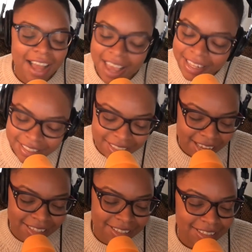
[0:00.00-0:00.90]
It's
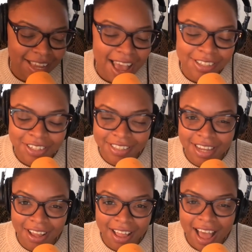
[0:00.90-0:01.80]
as you can
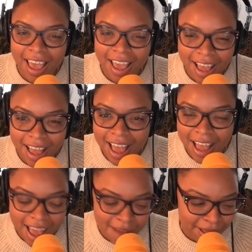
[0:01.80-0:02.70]
tell, I
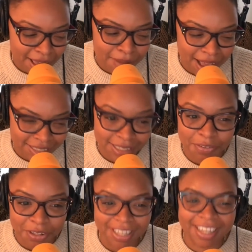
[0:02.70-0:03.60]
have my inbox is
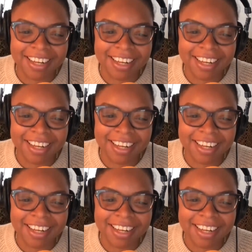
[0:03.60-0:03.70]
full.